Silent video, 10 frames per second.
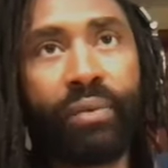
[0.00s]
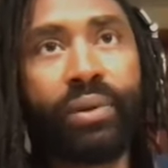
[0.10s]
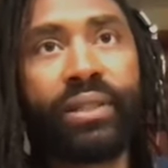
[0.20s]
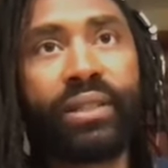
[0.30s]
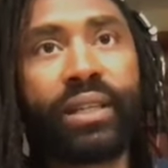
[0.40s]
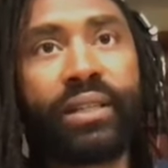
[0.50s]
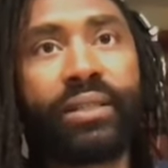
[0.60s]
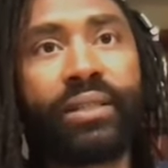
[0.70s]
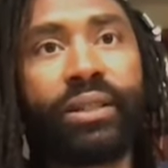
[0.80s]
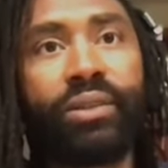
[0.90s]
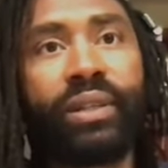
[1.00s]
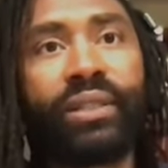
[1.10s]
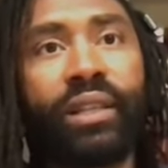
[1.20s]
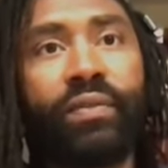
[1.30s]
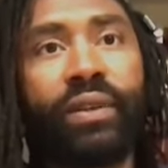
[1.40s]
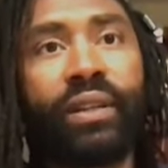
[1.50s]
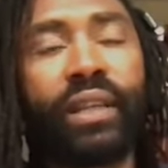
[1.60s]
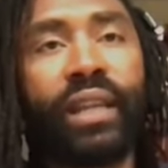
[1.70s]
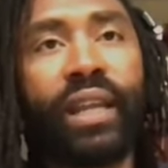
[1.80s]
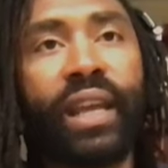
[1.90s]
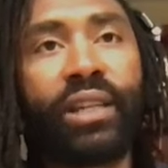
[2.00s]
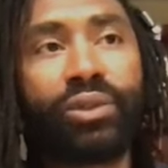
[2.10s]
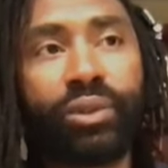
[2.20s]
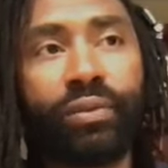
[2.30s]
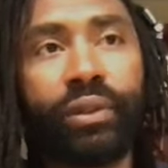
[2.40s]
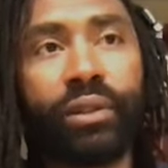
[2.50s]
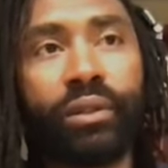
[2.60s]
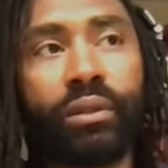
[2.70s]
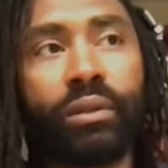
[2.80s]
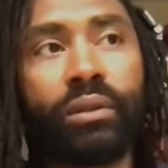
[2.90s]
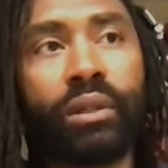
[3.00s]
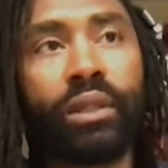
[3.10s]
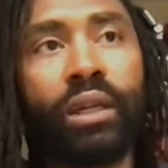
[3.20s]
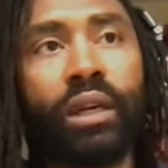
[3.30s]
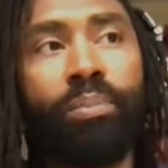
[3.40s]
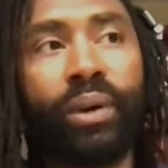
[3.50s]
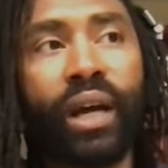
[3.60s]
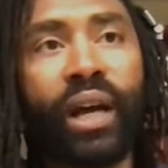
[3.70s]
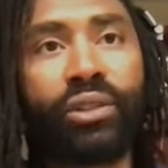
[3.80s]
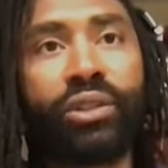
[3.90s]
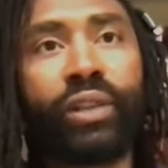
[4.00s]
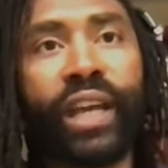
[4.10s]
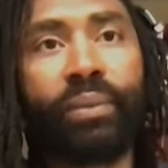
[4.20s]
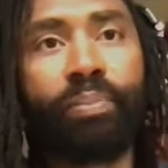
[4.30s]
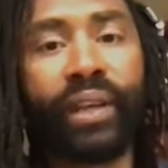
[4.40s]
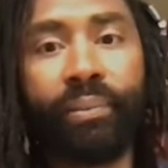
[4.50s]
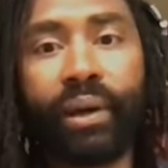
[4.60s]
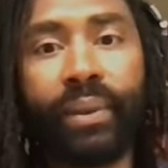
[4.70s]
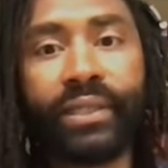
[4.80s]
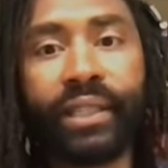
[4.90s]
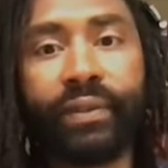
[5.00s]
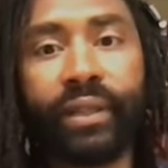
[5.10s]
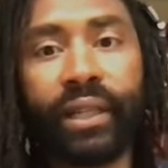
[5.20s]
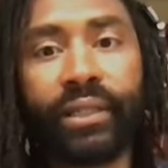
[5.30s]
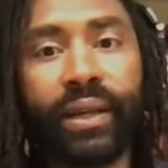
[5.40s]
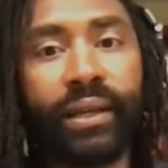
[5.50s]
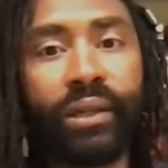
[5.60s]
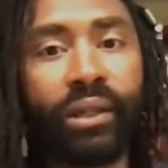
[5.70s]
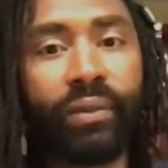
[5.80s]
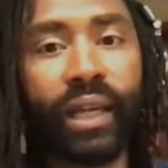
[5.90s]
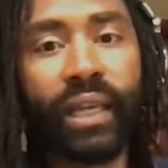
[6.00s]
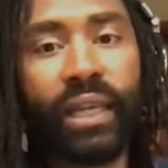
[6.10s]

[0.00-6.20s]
would consider myself an extrovert, but I also like being by myself a lot. So I don't know, like